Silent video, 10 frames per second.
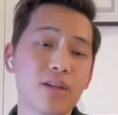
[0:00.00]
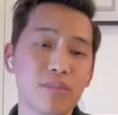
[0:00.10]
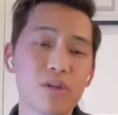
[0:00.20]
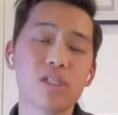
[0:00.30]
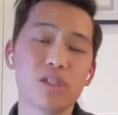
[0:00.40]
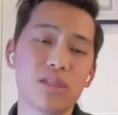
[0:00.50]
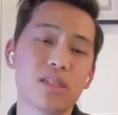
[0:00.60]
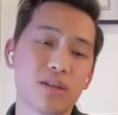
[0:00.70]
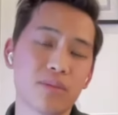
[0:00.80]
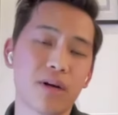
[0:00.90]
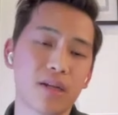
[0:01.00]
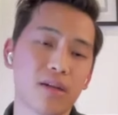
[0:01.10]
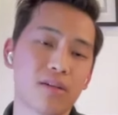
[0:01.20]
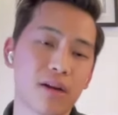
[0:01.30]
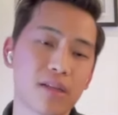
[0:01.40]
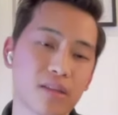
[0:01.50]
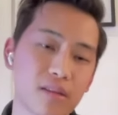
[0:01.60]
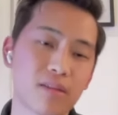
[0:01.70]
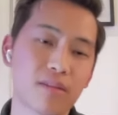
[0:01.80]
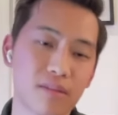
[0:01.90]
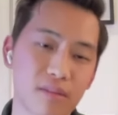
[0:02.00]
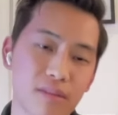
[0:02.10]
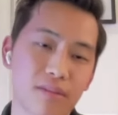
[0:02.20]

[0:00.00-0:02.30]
So I mostly do the sales and marketing, correct? Yeah.